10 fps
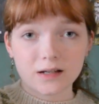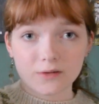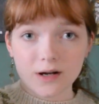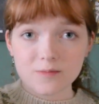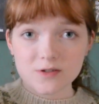
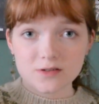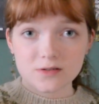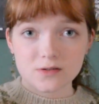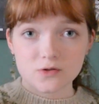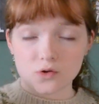grams,
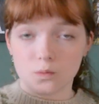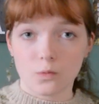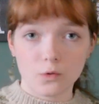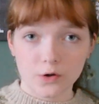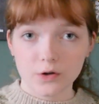so
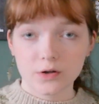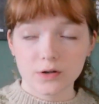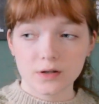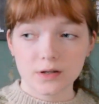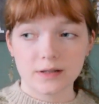more
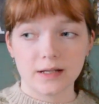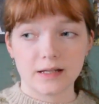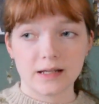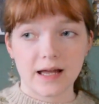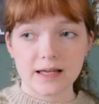than
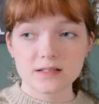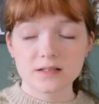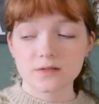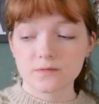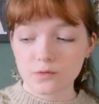it
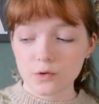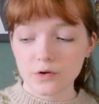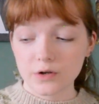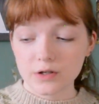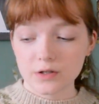asked
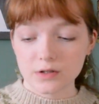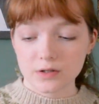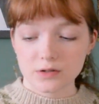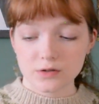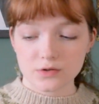for.
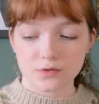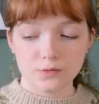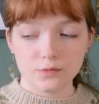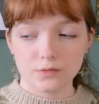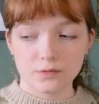So